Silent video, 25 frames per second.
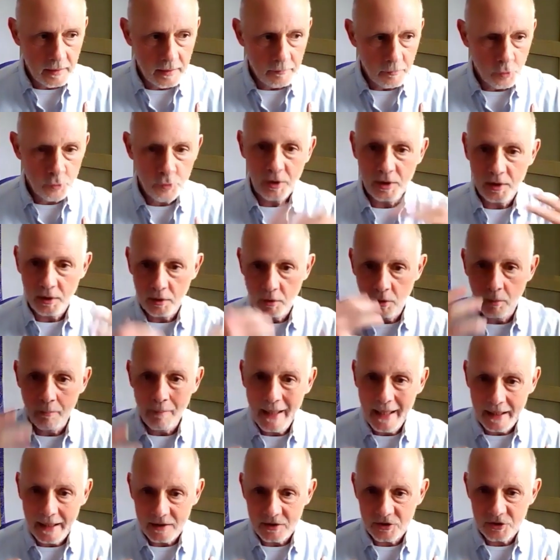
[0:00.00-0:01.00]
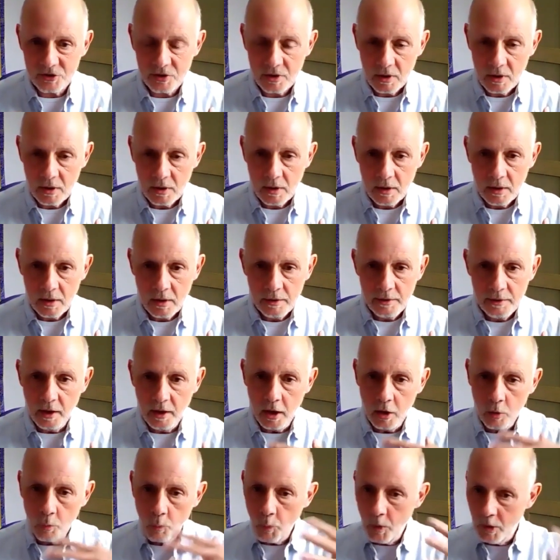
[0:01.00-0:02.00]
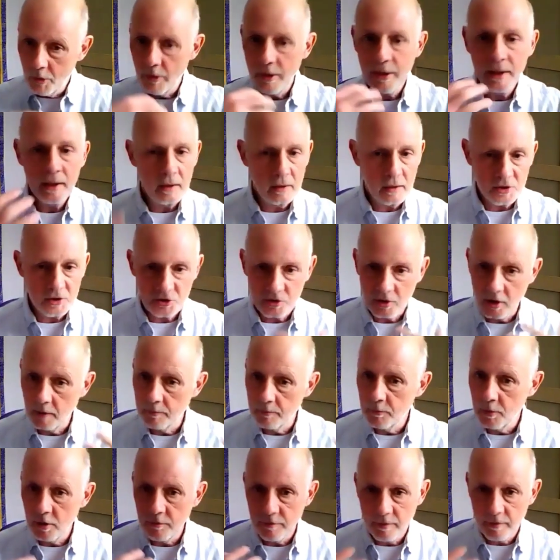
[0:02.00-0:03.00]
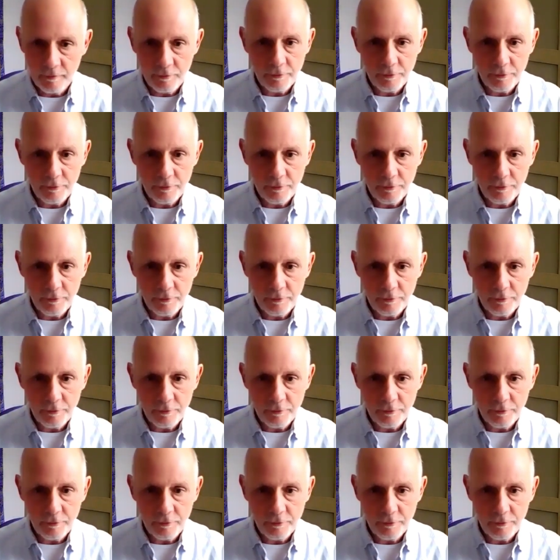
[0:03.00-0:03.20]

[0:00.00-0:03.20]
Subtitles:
critical mass. We're only going to start moving